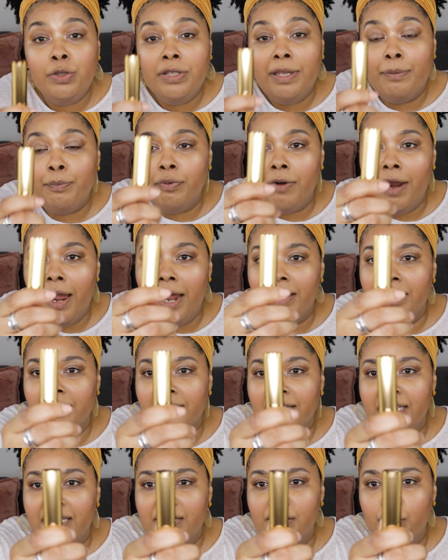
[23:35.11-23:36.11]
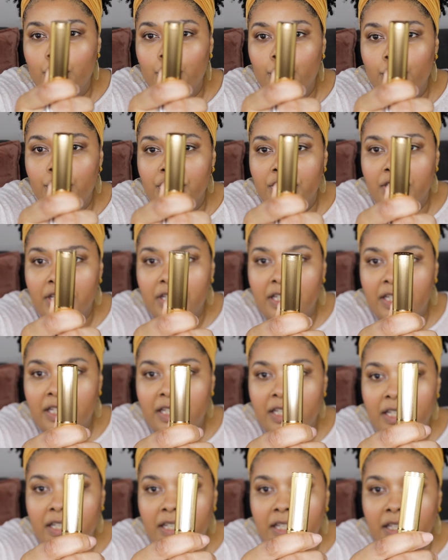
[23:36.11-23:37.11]
lip products, these
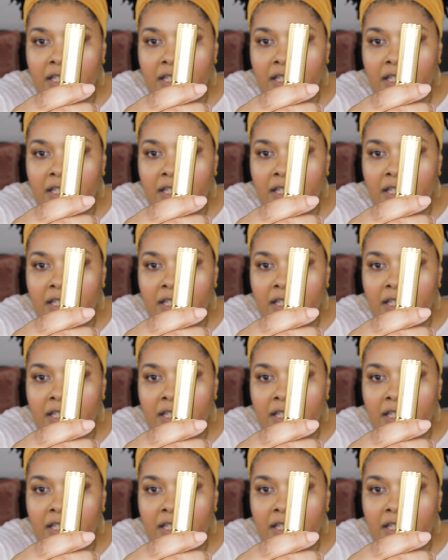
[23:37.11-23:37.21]
Gucci